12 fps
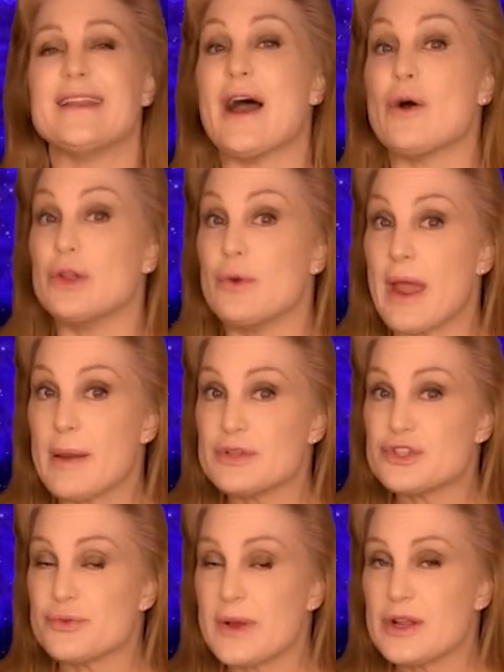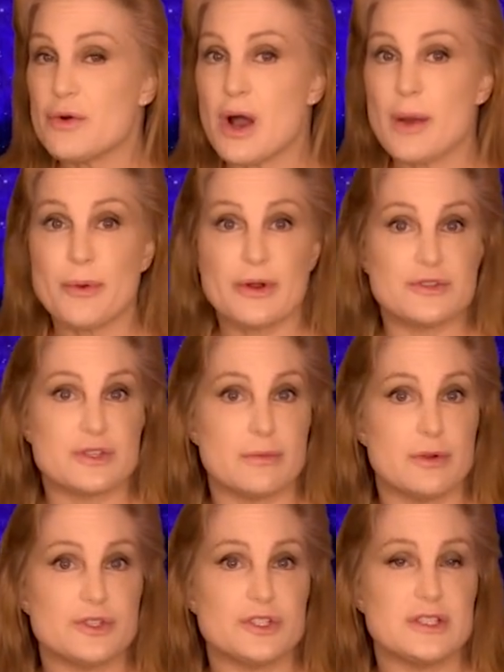Now, you amateur radio operators and
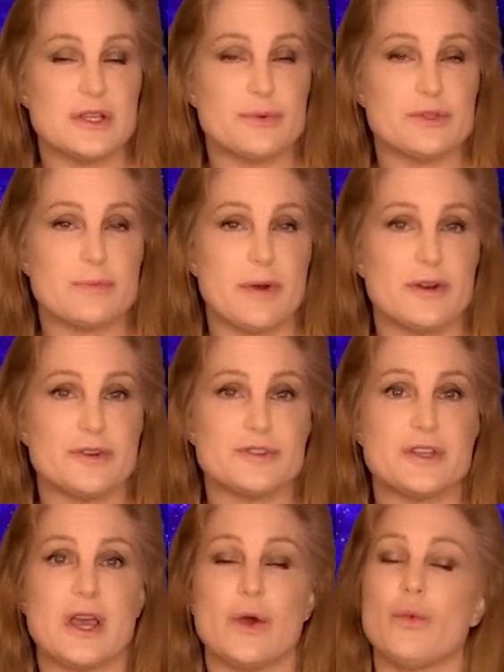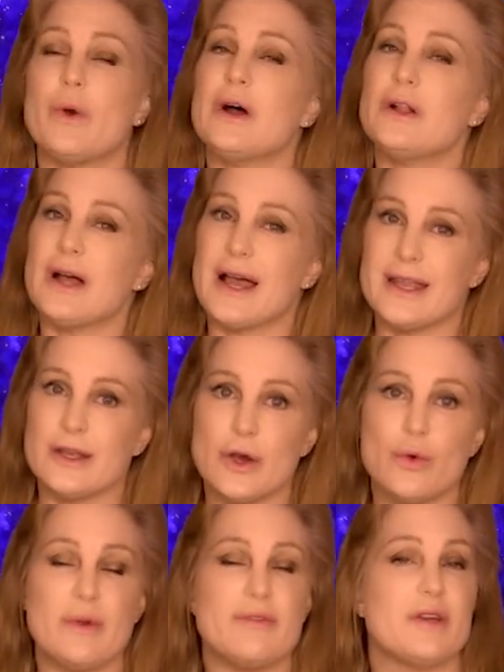emergency responders, well, I
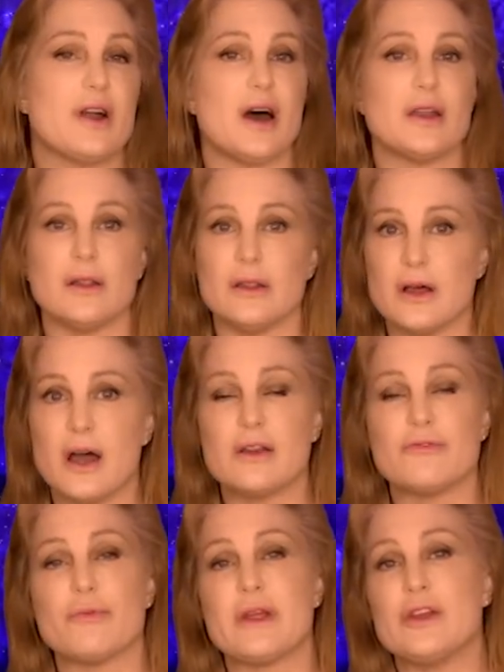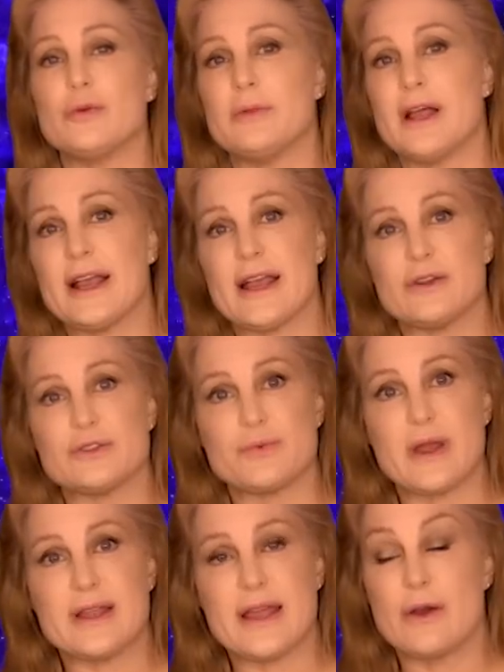know we've got a lot of radio blackouts
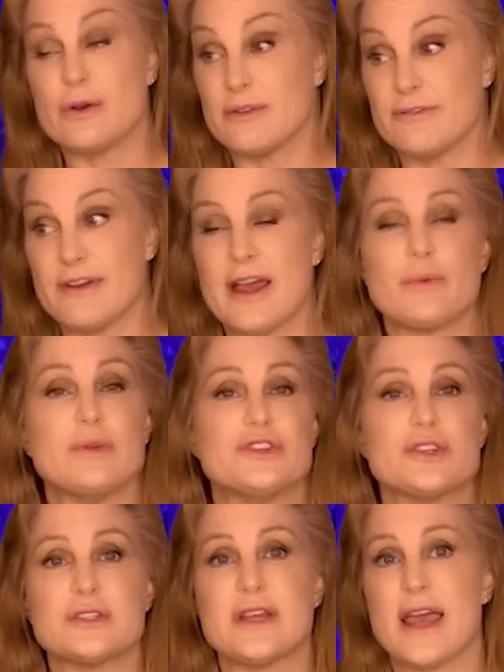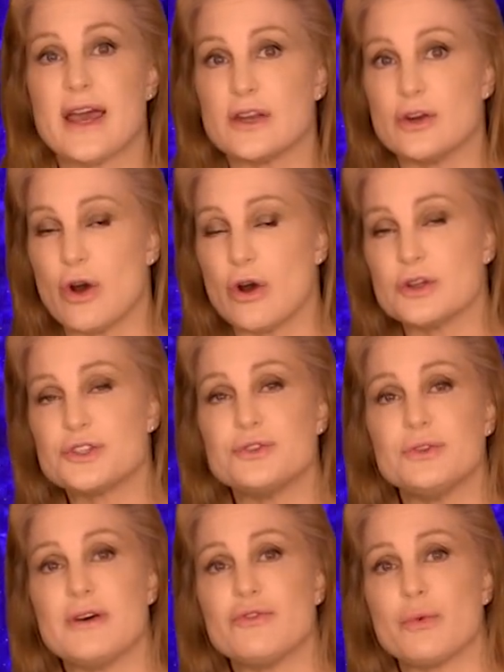right now, and in fact, we just had an
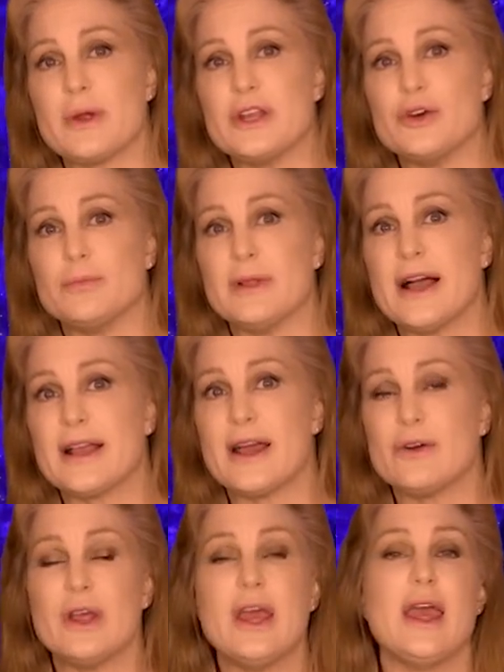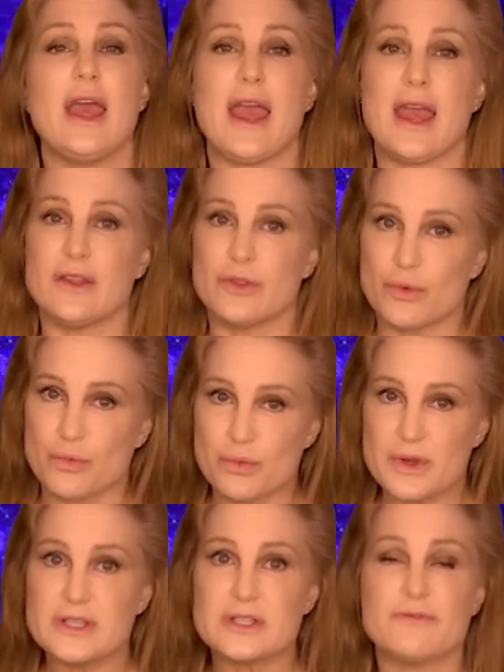R2 level radio blackout, and the
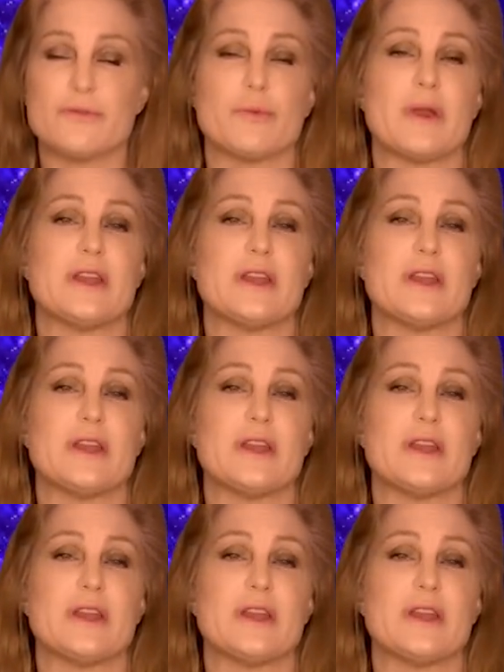risk for